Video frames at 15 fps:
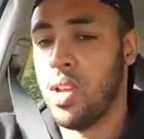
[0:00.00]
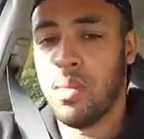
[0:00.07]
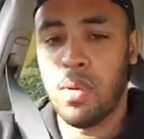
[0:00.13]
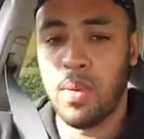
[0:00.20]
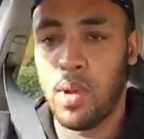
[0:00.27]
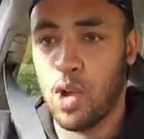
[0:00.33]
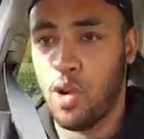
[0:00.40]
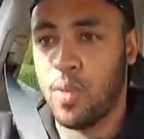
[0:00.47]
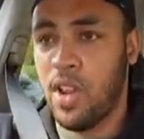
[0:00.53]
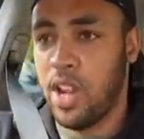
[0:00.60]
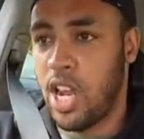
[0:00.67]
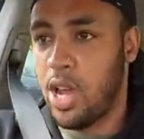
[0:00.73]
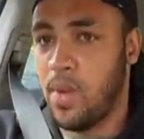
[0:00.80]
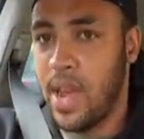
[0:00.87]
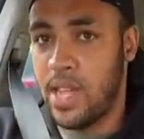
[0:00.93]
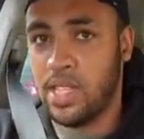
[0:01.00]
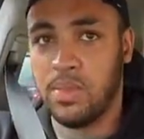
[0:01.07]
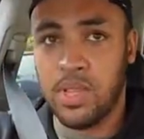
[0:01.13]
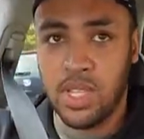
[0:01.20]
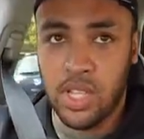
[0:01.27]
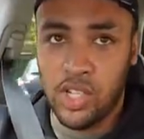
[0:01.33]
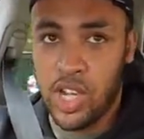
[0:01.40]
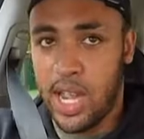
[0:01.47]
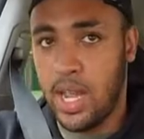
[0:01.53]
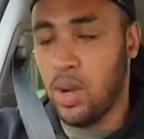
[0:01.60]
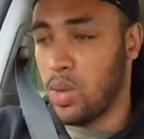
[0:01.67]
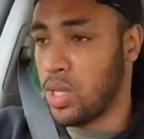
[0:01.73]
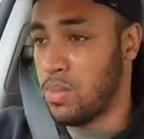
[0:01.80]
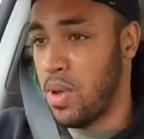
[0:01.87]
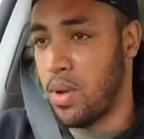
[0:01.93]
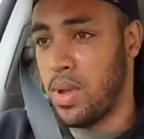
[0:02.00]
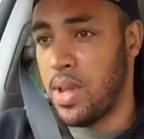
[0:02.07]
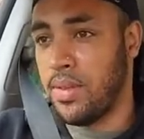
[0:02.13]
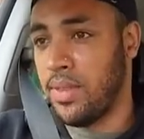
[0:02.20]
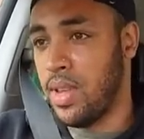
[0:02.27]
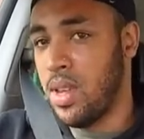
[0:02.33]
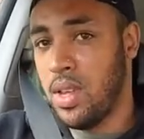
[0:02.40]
But we're currently on our way to Mr. JL Automotive.